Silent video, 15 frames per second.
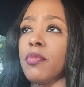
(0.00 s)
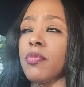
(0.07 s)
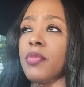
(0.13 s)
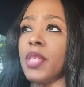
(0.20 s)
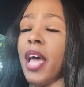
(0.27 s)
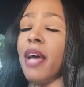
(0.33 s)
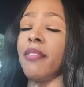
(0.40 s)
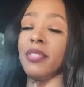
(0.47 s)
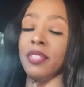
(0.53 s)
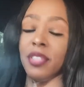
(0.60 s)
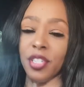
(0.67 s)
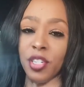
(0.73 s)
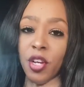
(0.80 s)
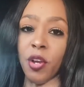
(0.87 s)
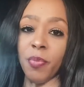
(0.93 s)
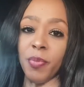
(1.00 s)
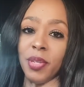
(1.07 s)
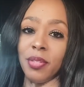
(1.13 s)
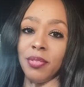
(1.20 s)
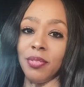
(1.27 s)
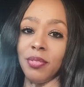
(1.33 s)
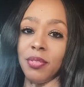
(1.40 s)
having
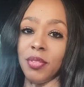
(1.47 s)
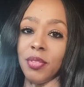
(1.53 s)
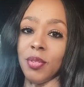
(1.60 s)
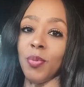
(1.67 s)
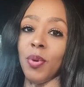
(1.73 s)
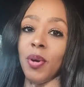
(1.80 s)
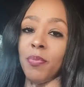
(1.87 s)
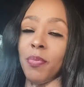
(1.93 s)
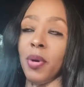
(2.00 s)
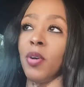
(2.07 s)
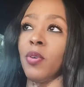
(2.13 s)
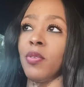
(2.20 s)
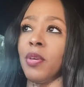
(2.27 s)
discernment. You want both.